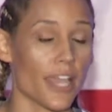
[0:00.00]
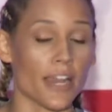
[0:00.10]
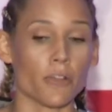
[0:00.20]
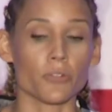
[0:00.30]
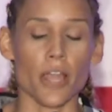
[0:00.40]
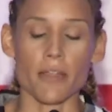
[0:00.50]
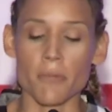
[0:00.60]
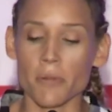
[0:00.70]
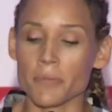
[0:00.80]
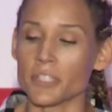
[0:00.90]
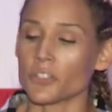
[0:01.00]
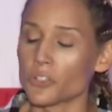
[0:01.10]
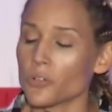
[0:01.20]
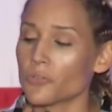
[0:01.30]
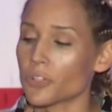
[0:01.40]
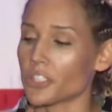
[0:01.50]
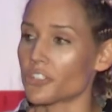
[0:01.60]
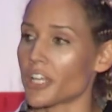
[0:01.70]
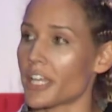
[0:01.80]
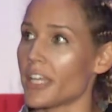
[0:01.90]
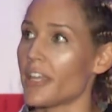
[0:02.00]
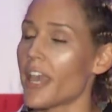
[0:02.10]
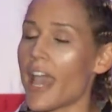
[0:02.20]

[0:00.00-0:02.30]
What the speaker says: And I remember being so frustrated